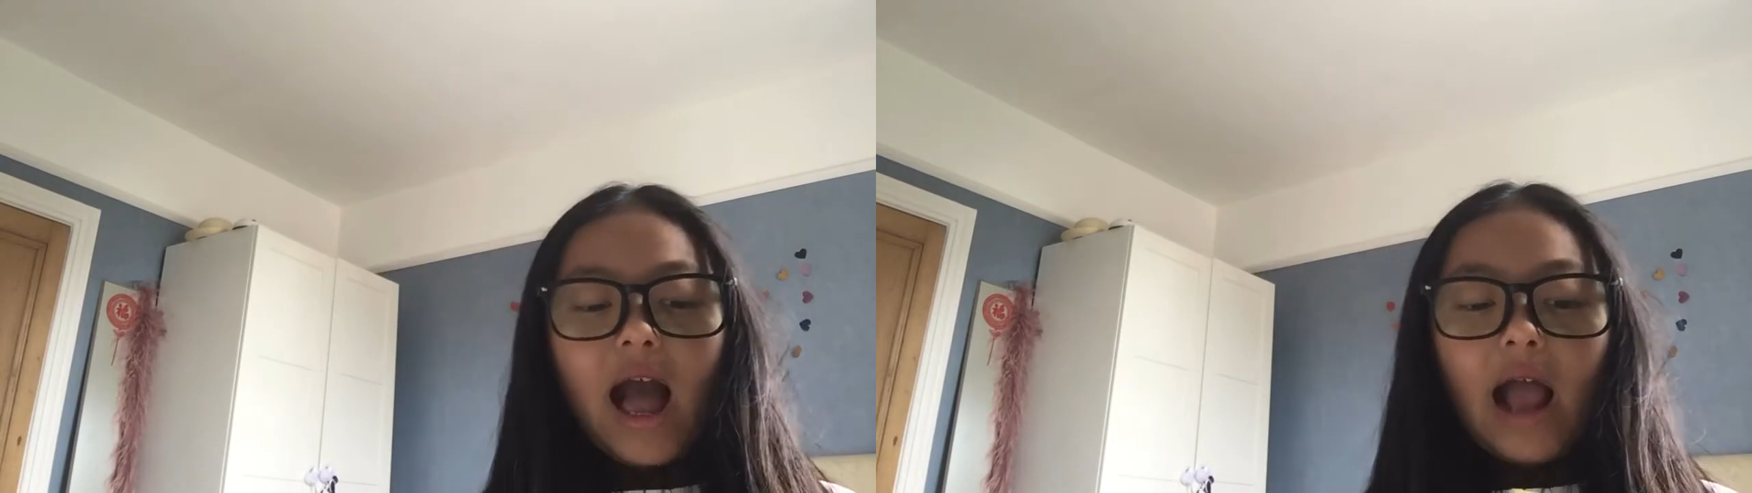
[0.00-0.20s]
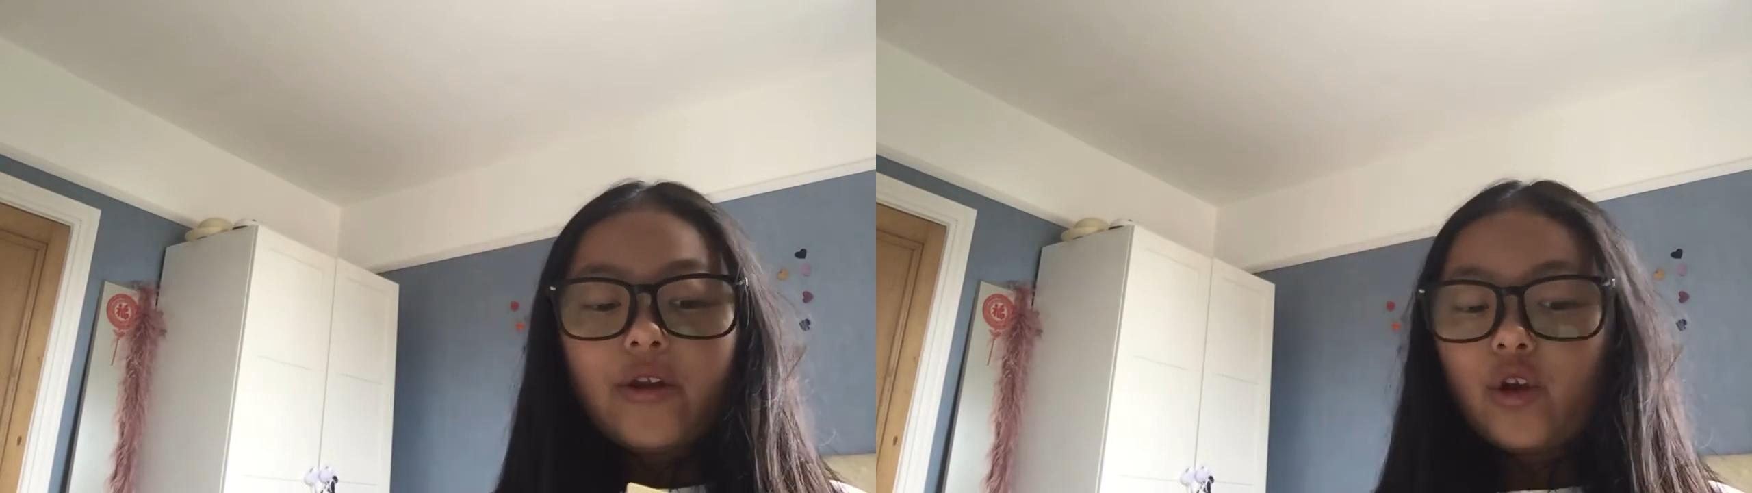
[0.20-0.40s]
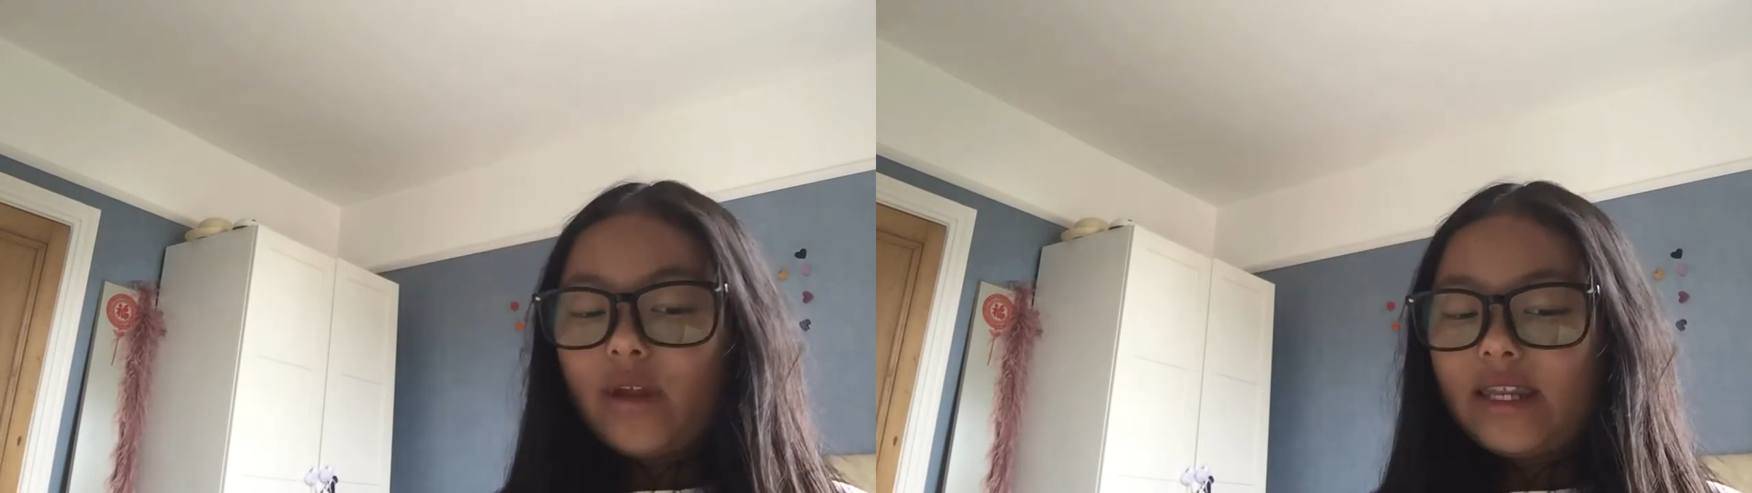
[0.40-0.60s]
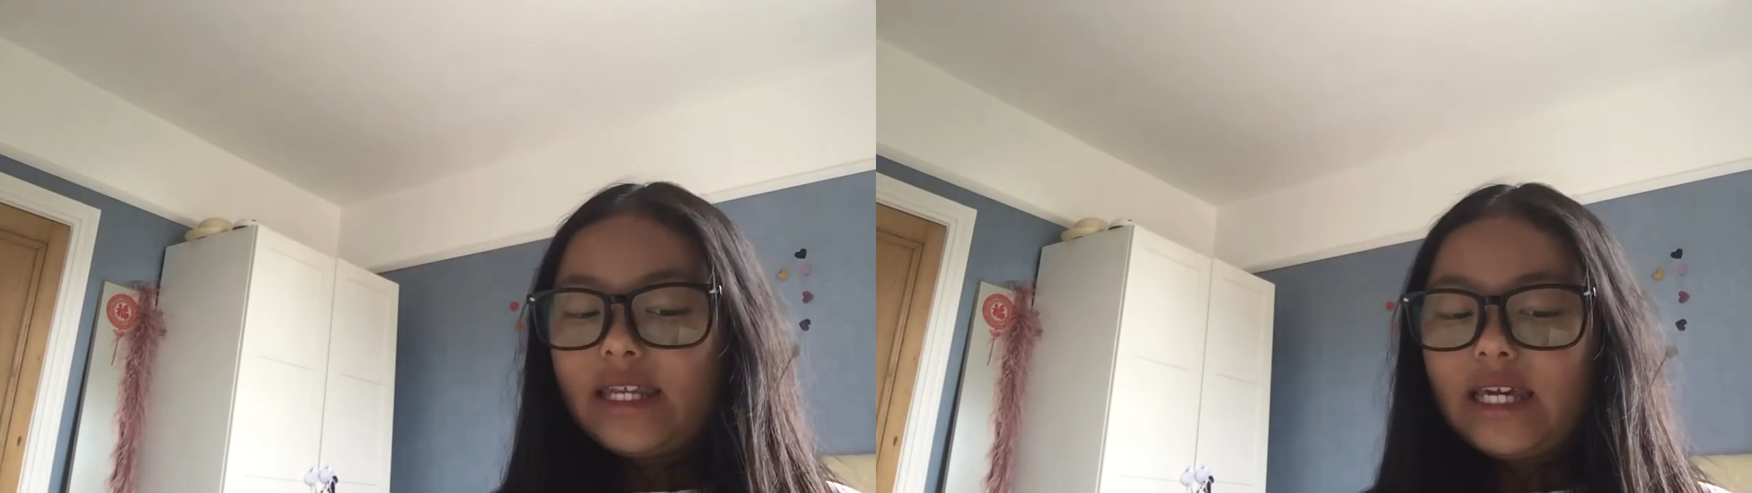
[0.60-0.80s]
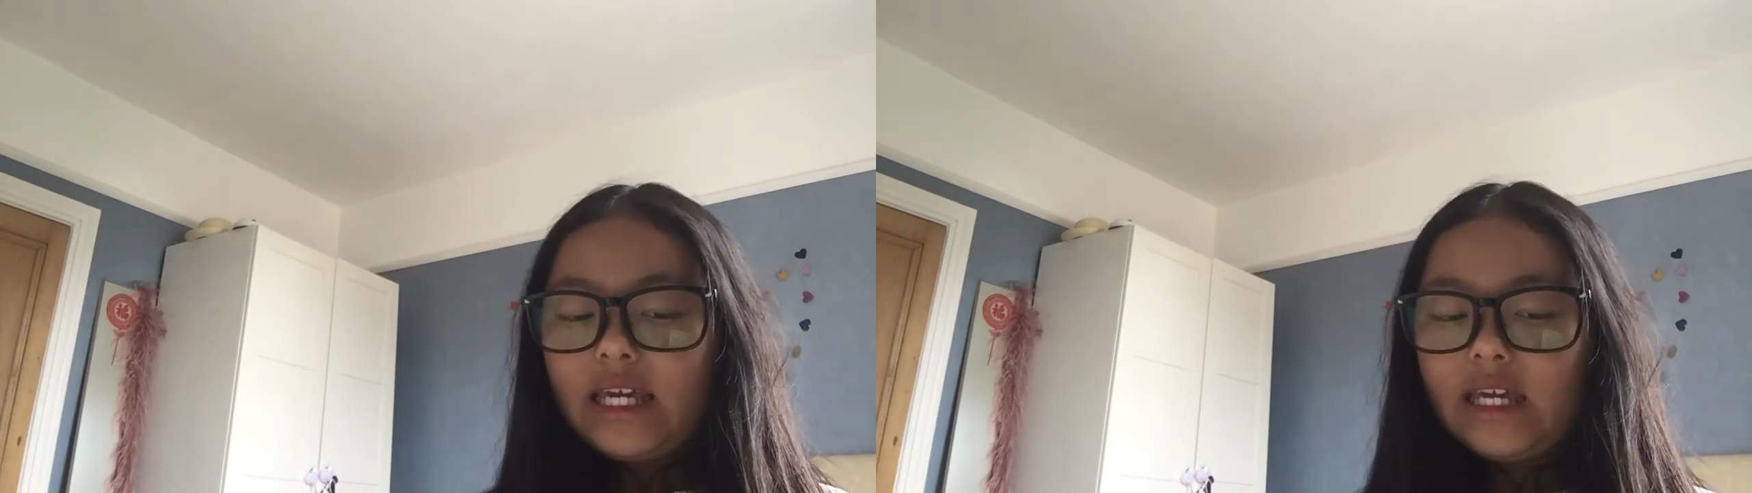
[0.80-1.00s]
I do
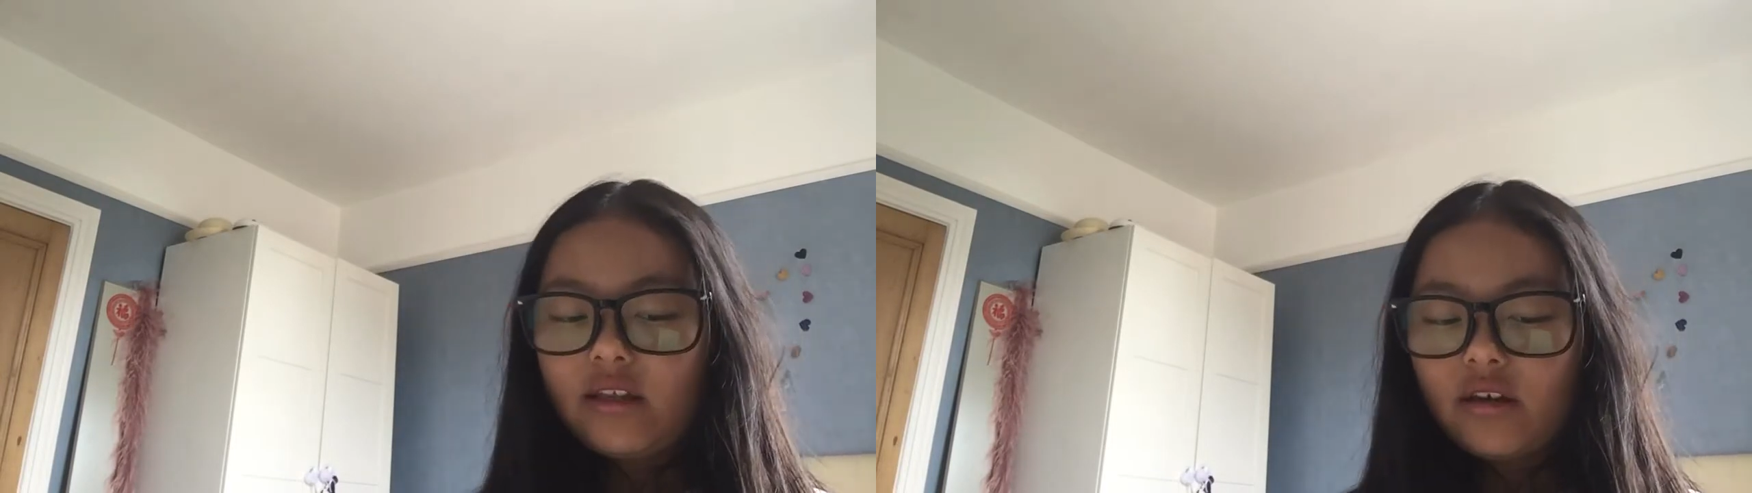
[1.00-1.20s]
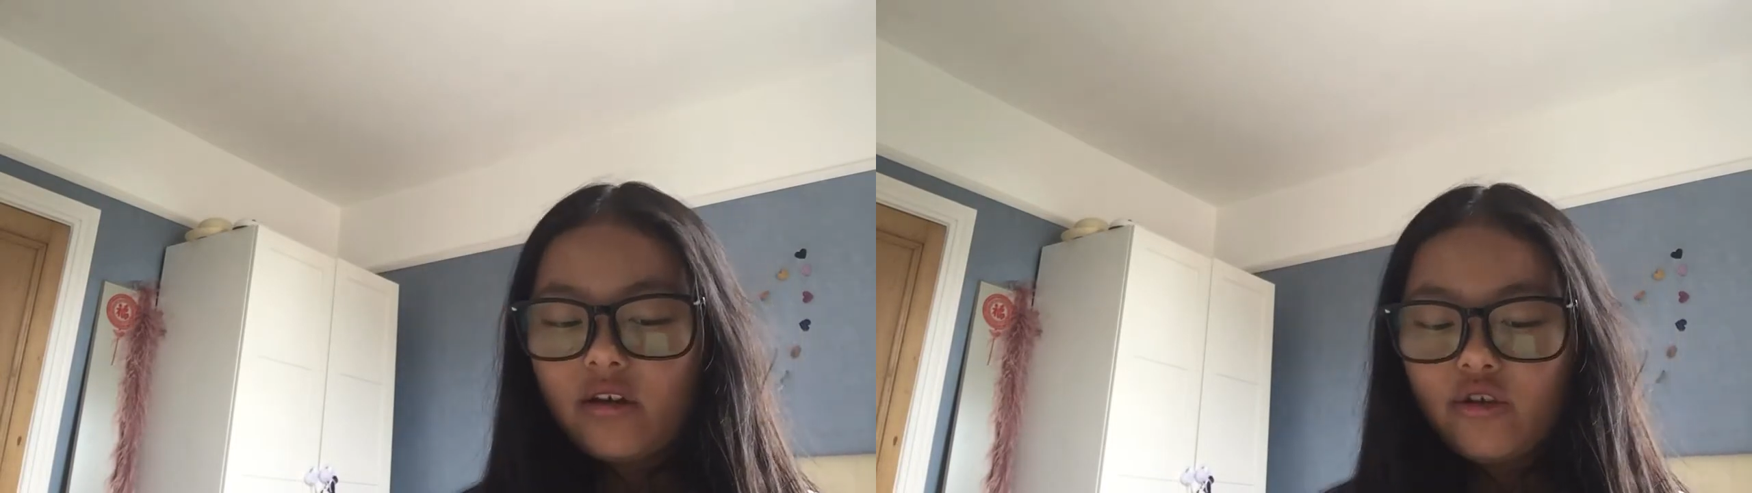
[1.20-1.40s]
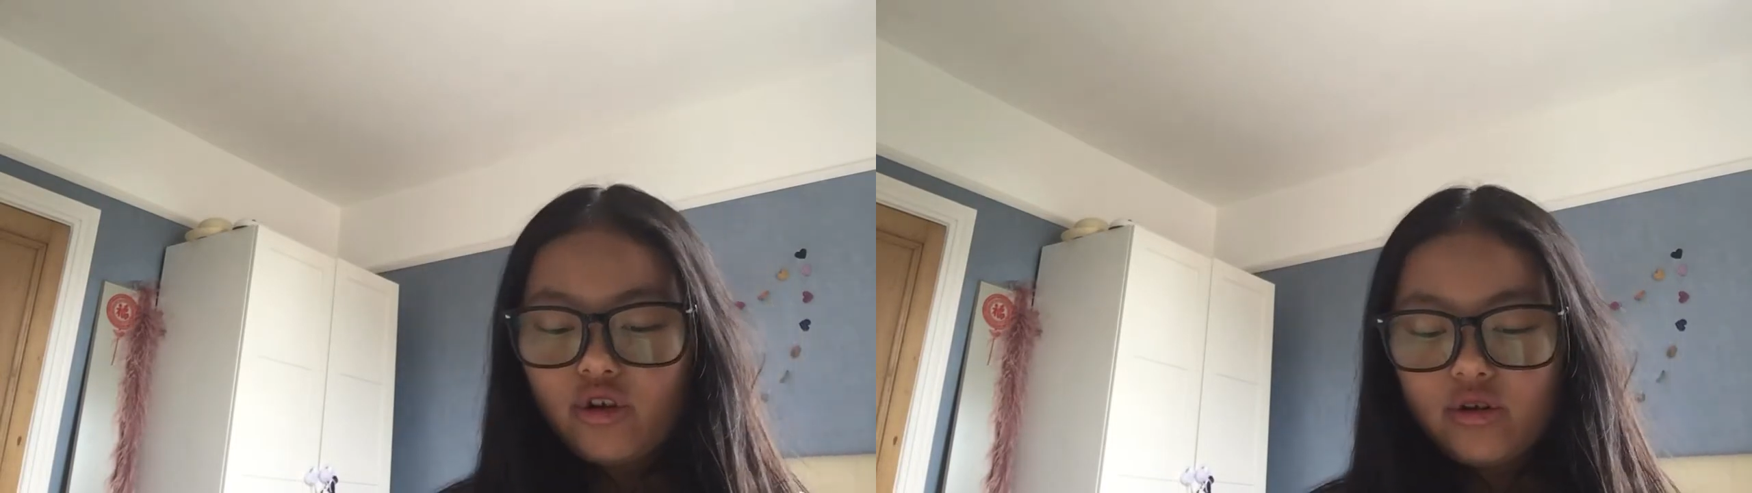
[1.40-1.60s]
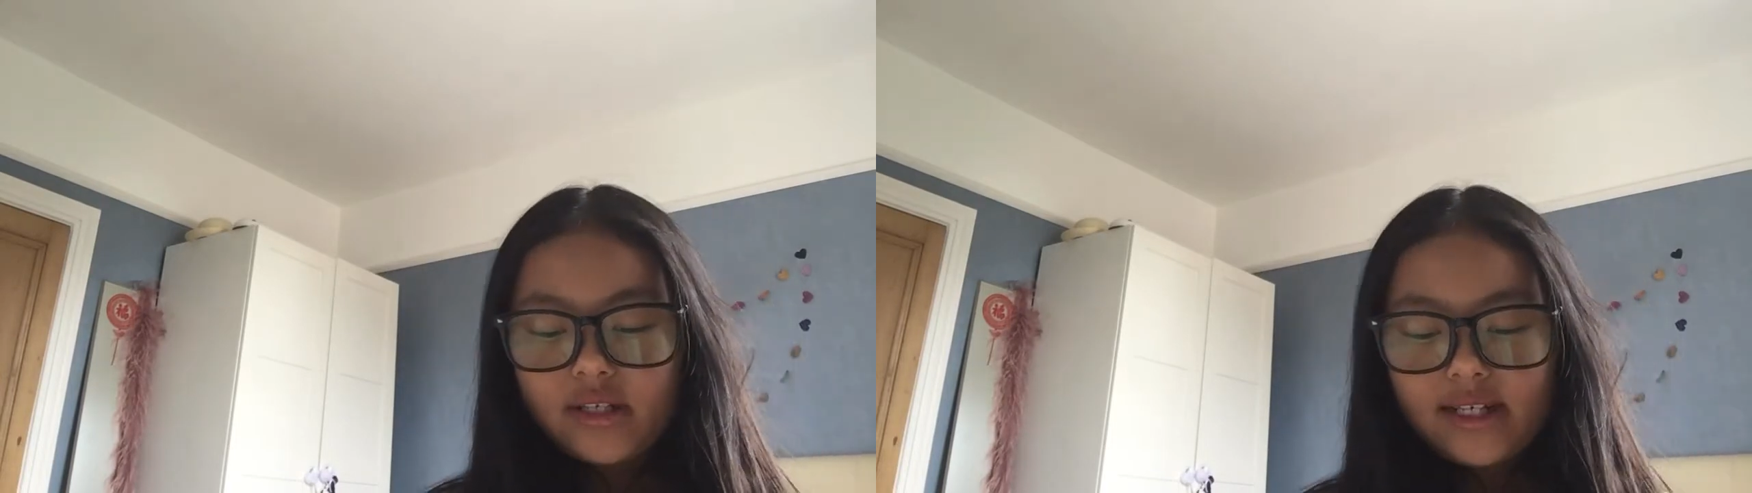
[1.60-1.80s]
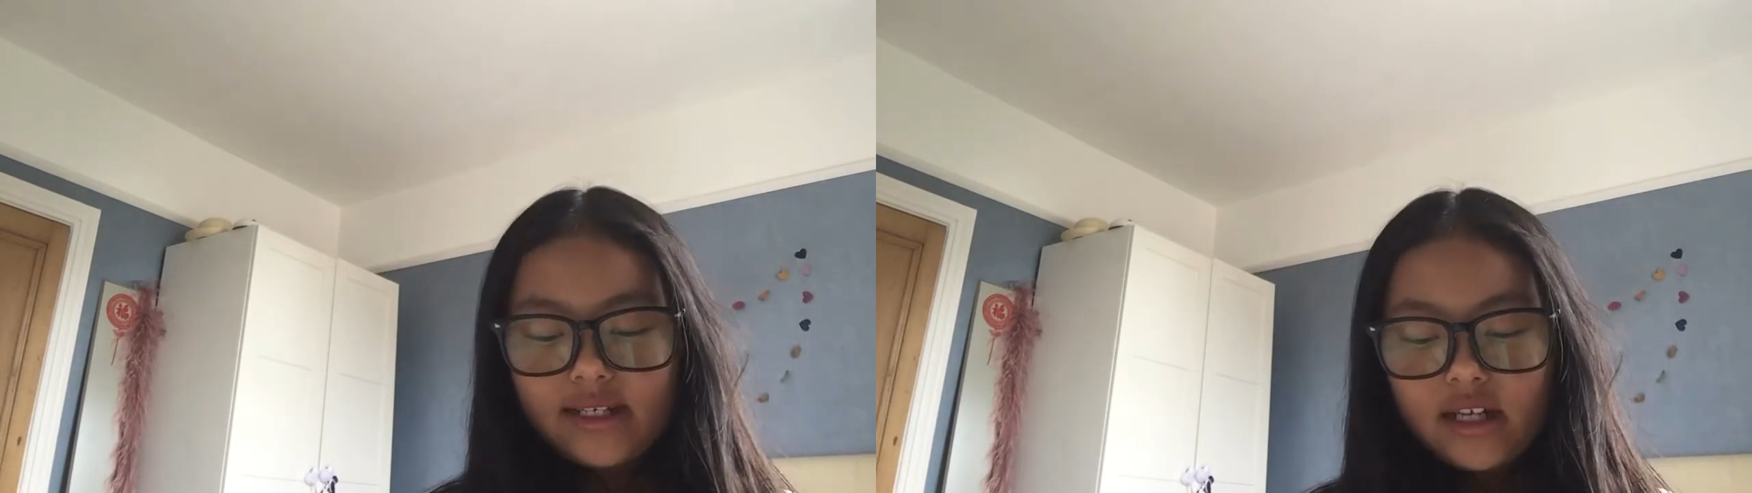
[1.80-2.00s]
indeed, the cook
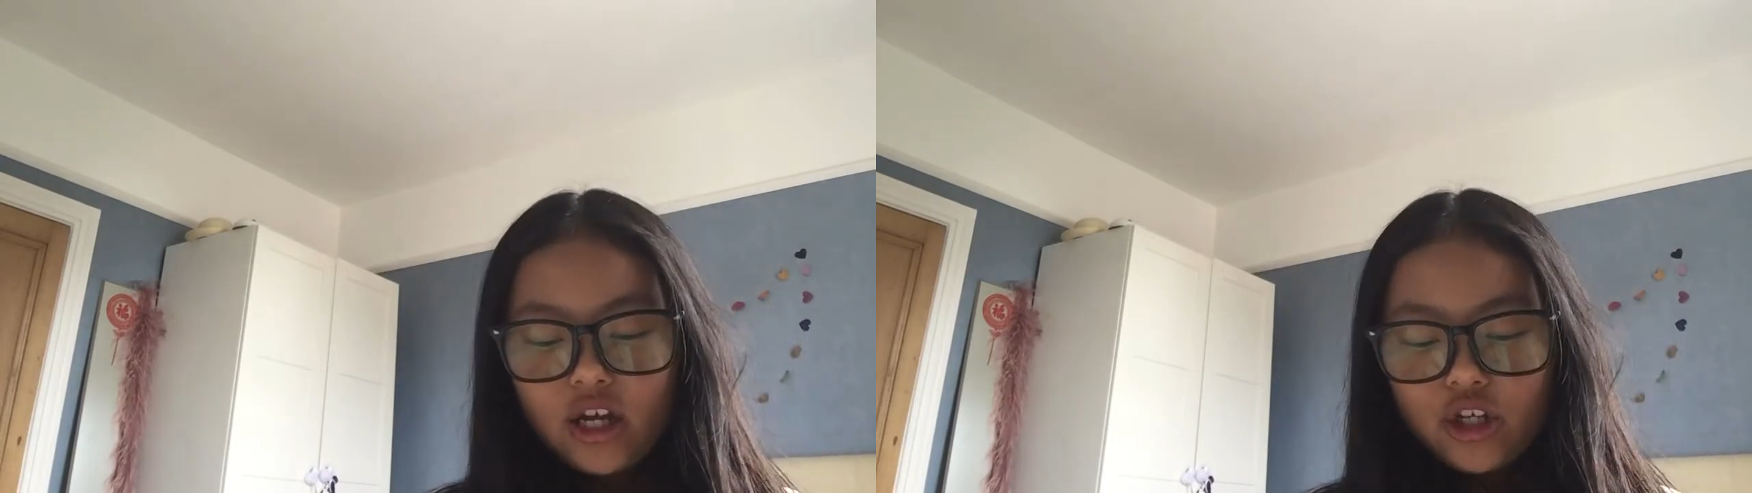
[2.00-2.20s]
said.